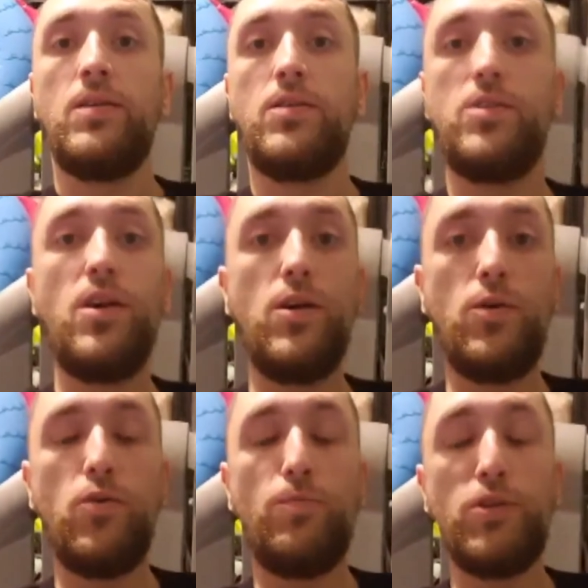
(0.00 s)

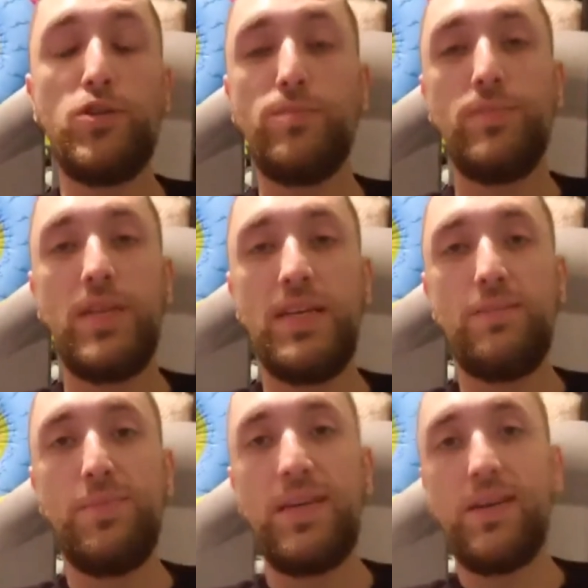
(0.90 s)
So, Butcher and
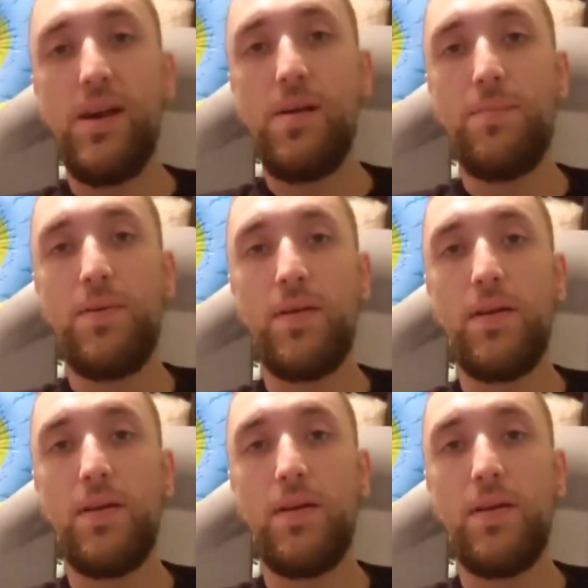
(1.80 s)
Blade beat up